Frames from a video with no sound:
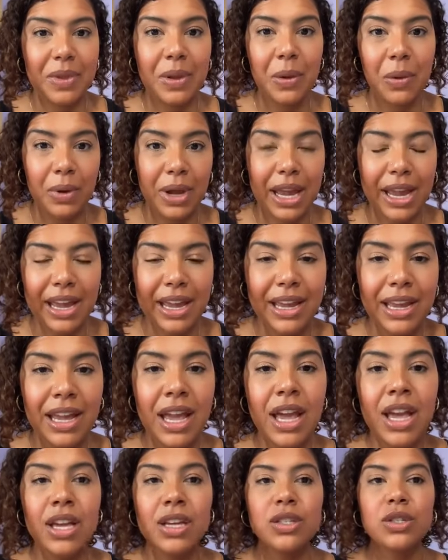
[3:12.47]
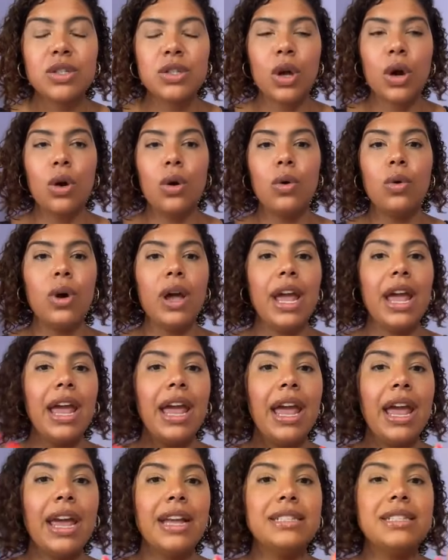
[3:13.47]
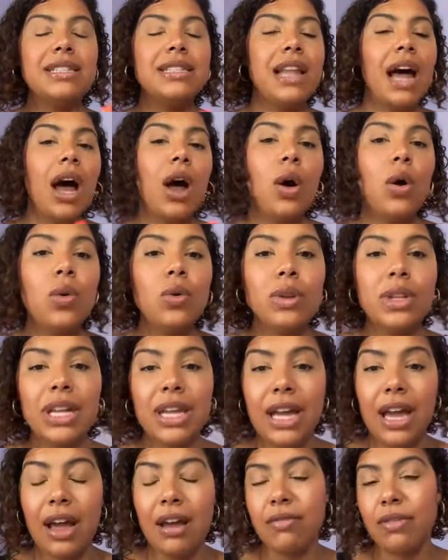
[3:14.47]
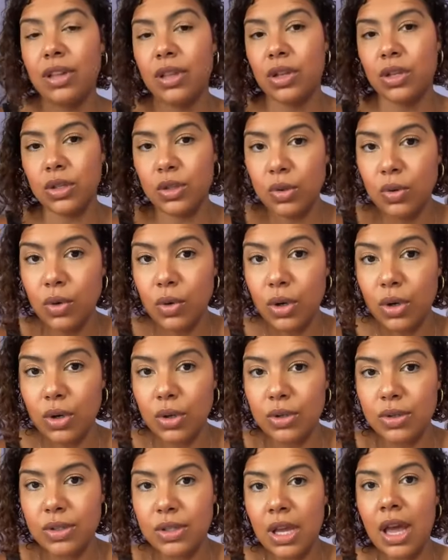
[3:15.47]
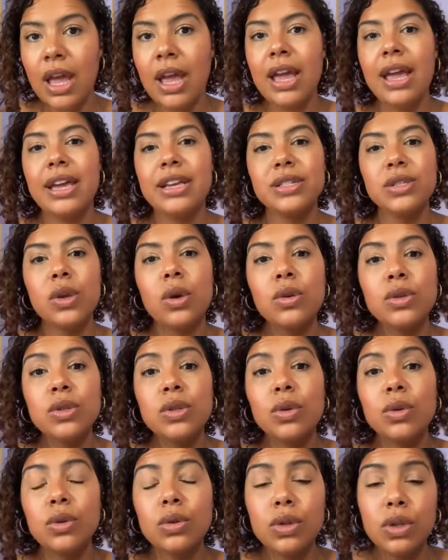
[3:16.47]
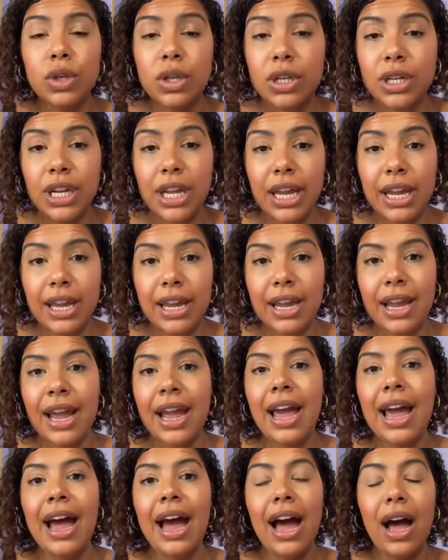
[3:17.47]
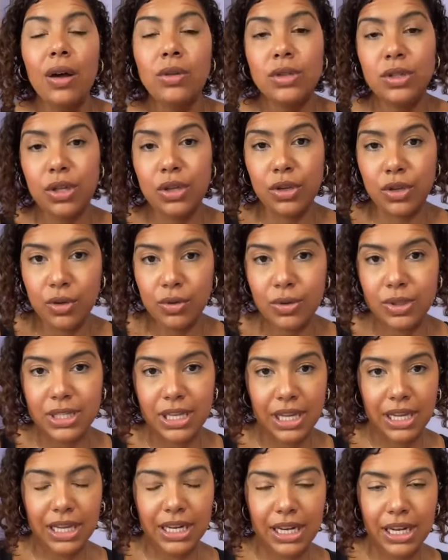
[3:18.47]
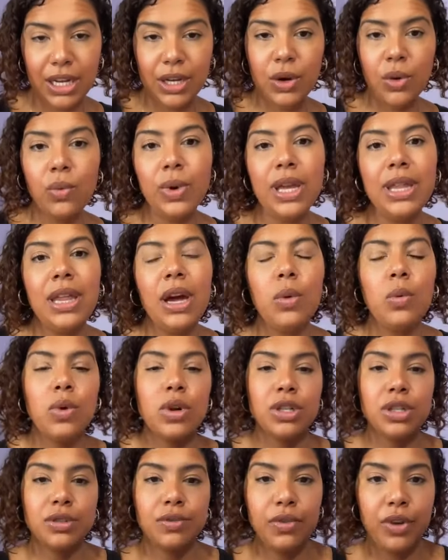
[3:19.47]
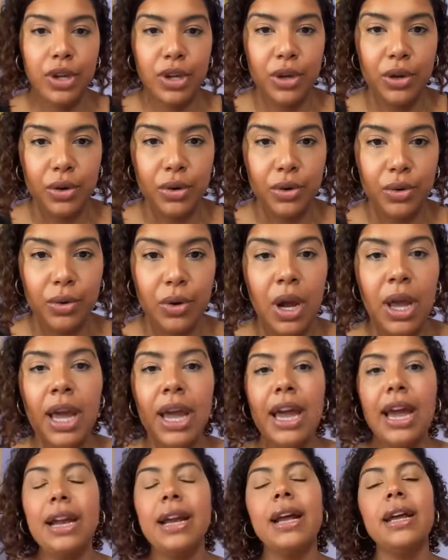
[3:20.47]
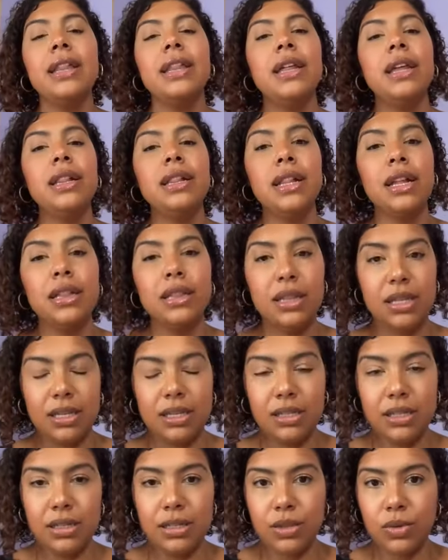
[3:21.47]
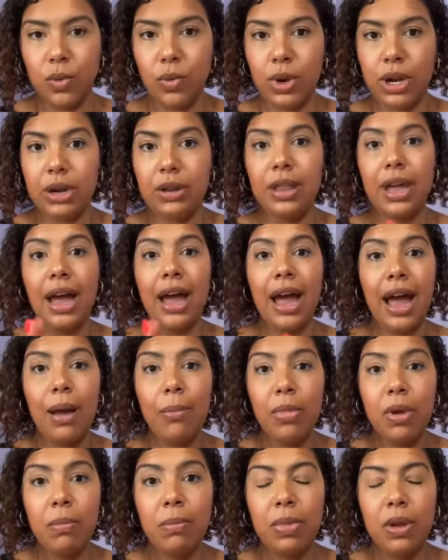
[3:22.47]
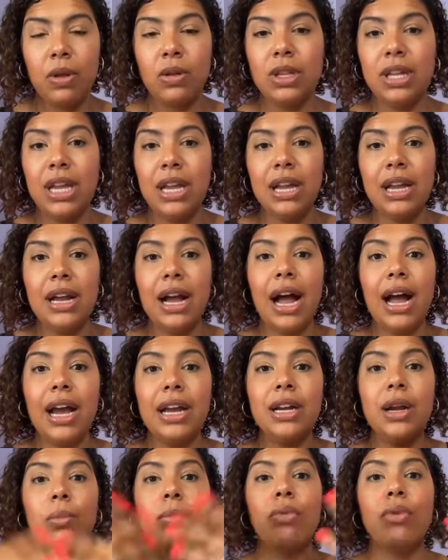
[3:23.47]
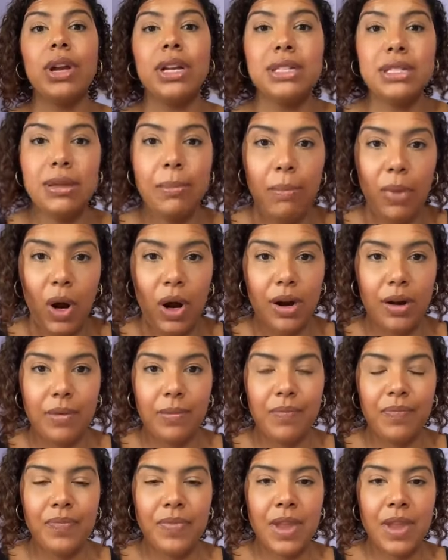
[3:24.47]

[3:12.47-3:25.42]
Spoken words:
Okay? So it's not only having the tools, it's also learning how to use it in a way that works for you. And I think that this is where the habit building kind of breaks apart.